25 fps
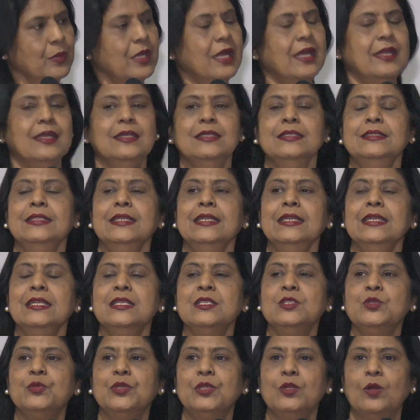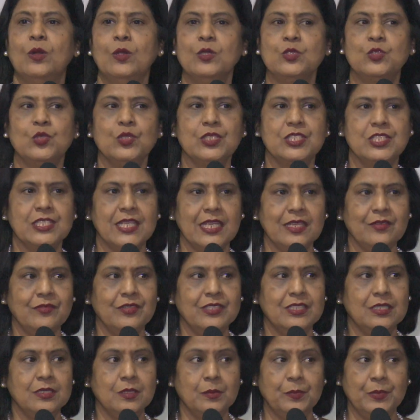Another thing is you can also check
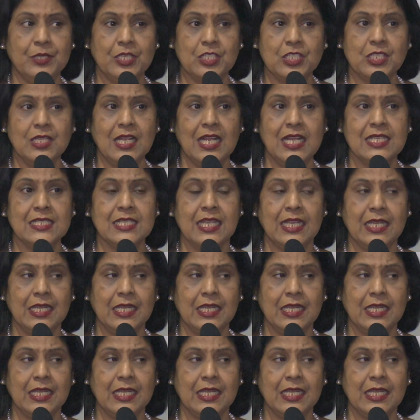whether the patient has